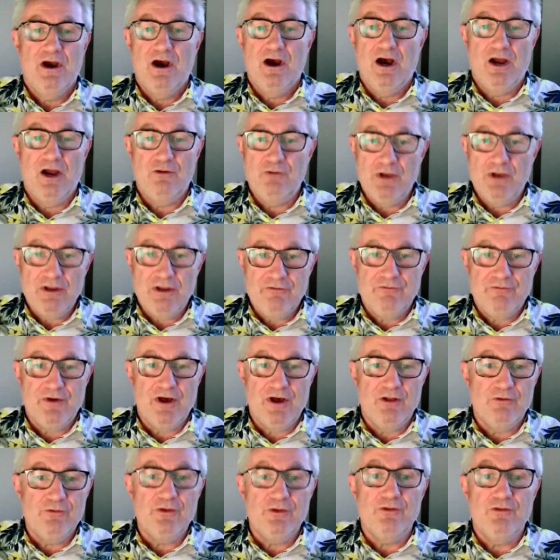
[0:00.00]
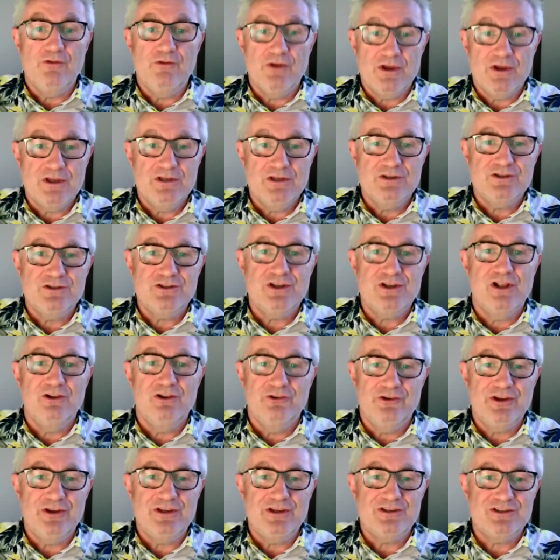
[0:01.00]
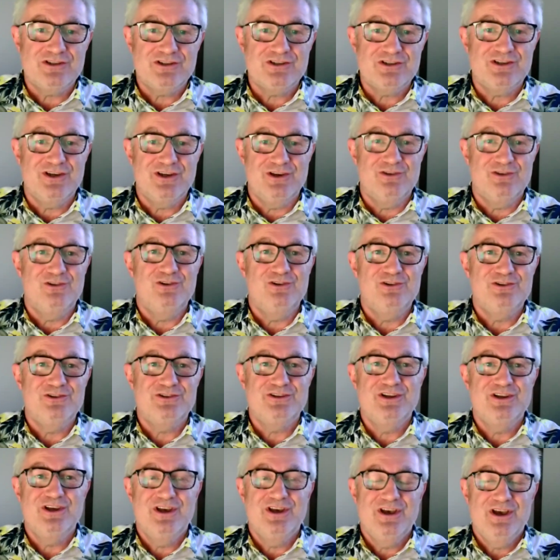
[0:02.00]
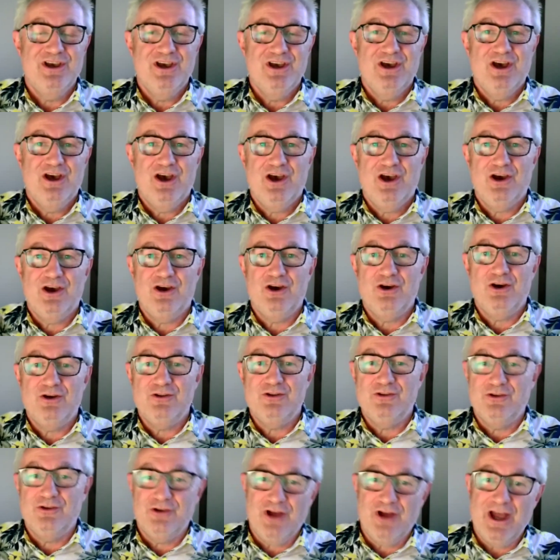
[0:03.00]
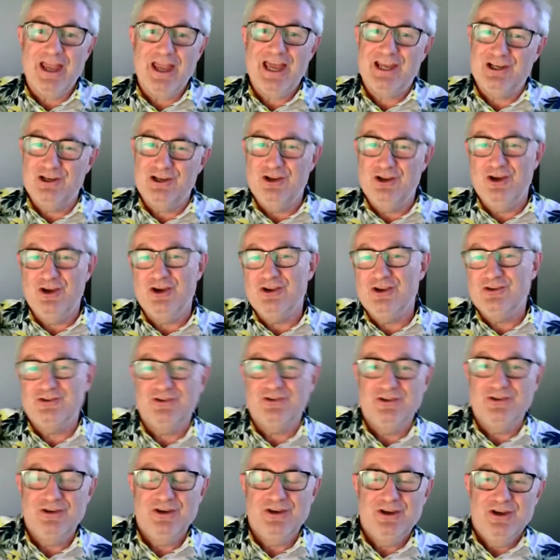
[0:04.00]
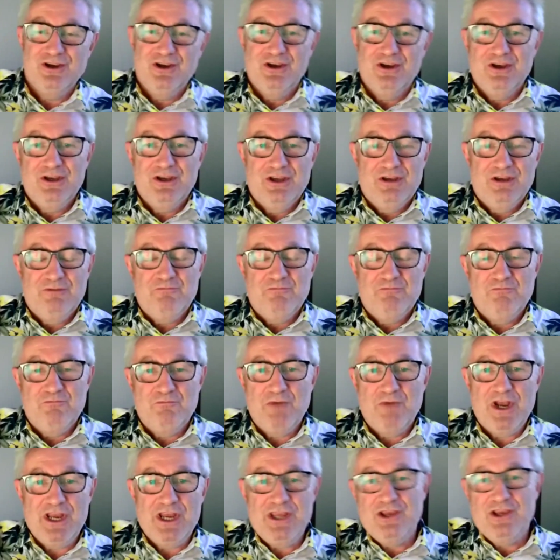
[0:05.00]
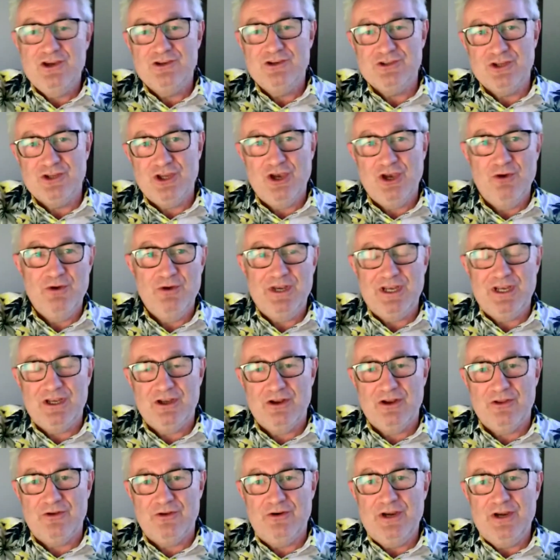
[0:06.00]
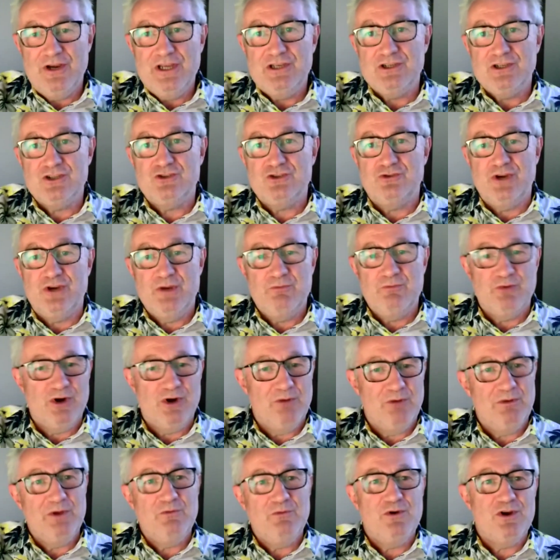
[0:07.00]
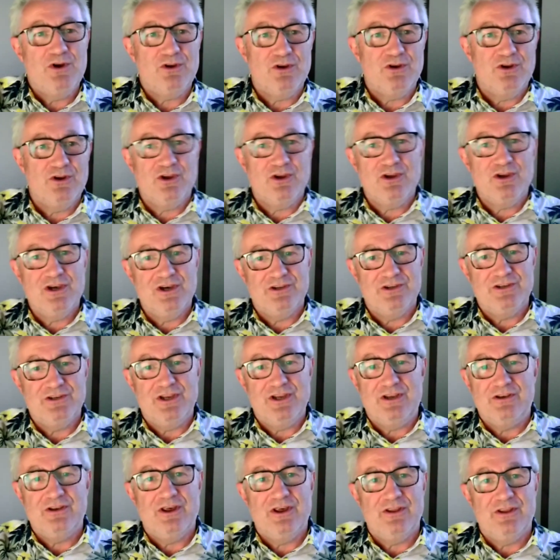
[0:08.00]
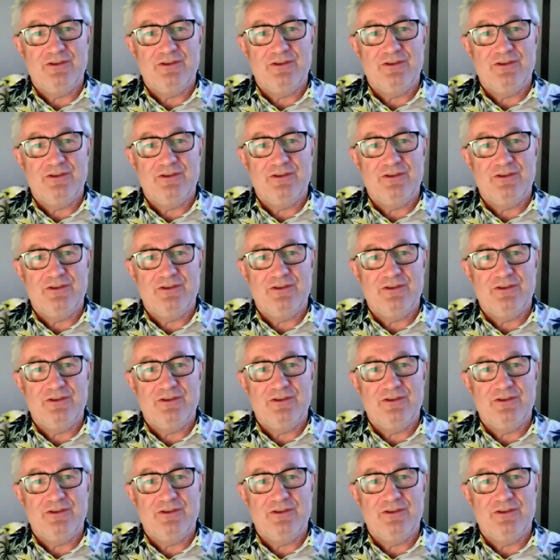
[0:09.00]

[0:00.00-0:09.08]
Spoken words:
I really felt that the consulting skills that I had learned many years ago in another industry probably weren't going to cut it.